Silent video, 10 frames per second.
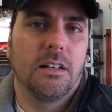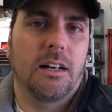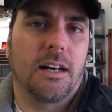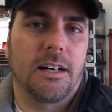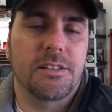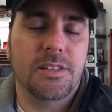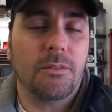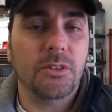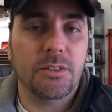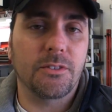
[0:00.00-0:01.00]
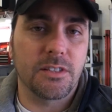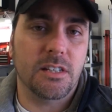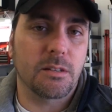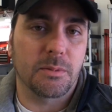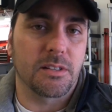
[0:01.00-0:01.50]
Uh, several different
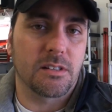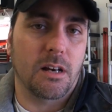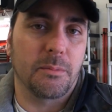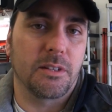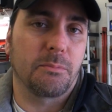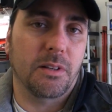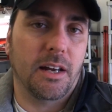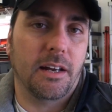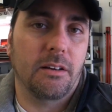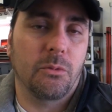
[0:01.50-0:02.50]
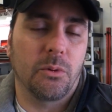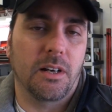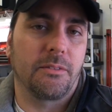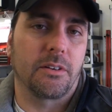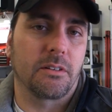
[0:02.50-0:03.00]
disciplines come into play
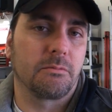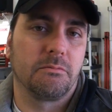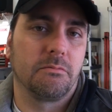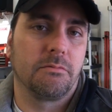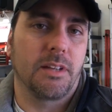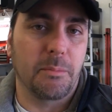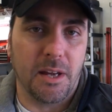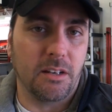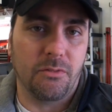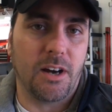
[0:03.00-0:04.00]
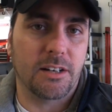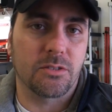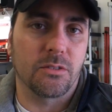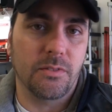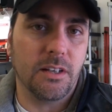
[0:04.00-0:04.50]
whenever they
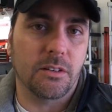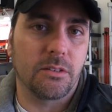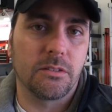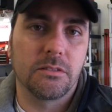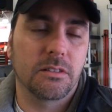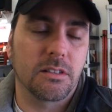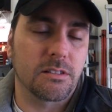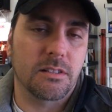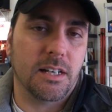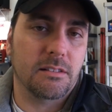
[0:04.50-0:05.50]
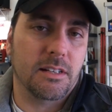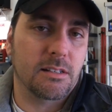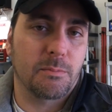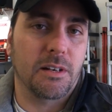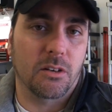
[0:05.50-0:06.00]
manufacture a vehicle, because they, they
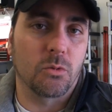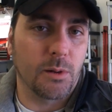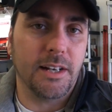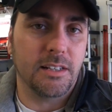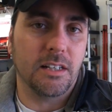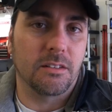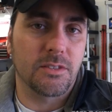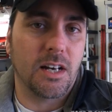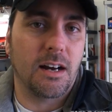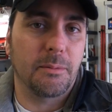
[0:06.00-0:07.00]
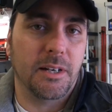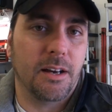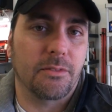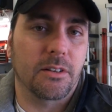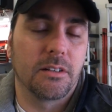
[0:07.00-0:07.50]
spend a great deal of time and
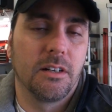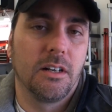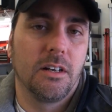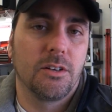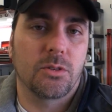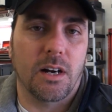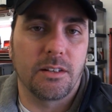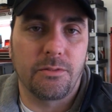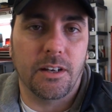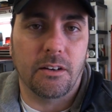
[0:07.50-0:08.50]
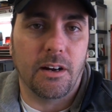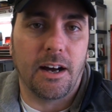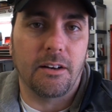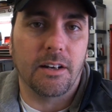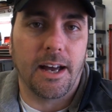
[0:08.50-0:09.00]
effort trying to figure
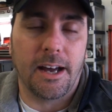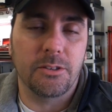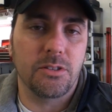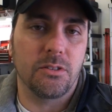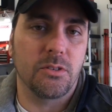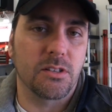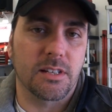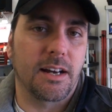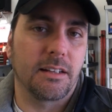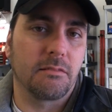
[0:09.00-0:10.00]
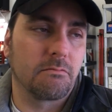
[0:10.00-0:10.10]
out how to design